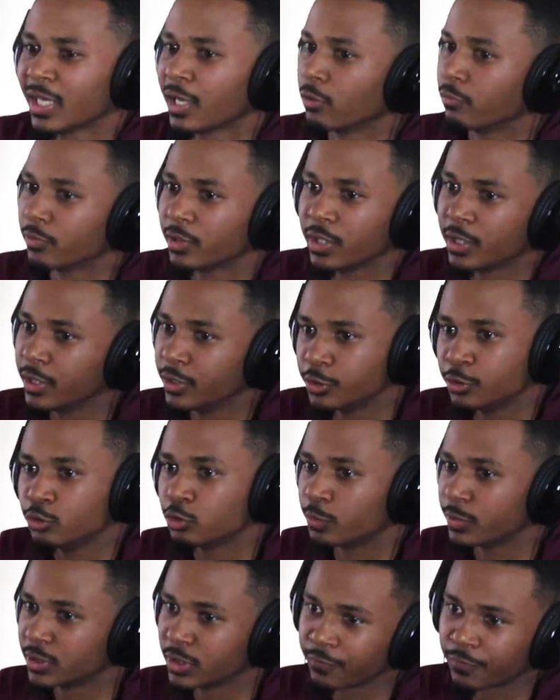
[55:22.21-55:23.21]
I don't really get too
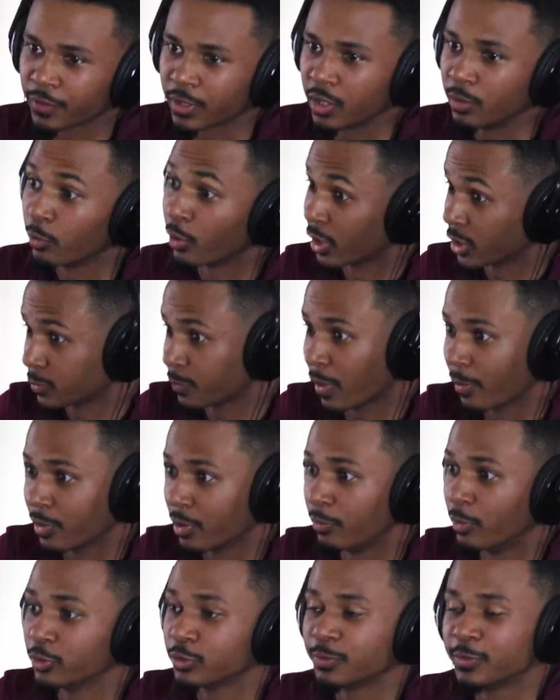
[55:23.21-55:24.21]
specific anymore. That's probably
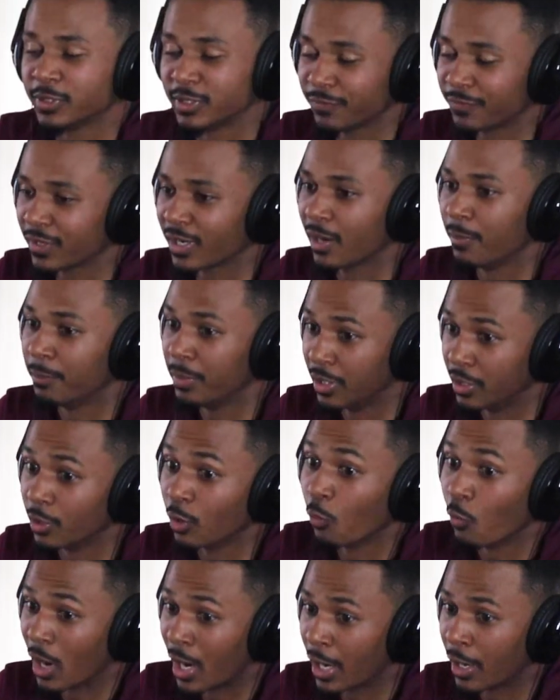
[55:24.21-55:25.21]
the most specific I've been in
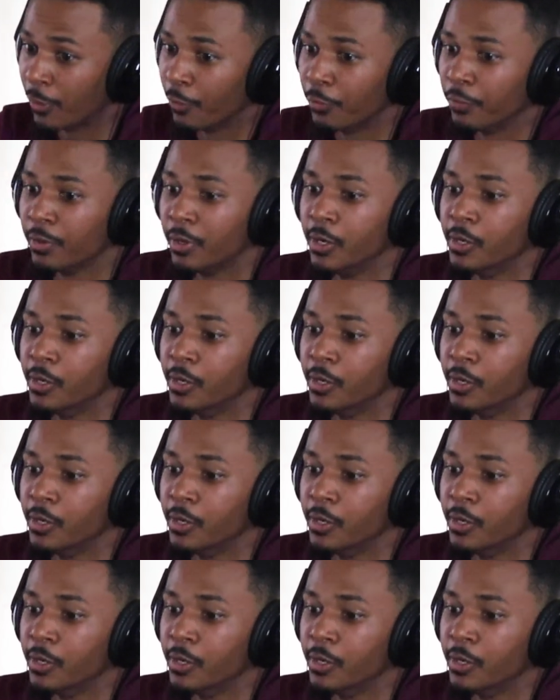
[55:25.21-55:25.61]
a while.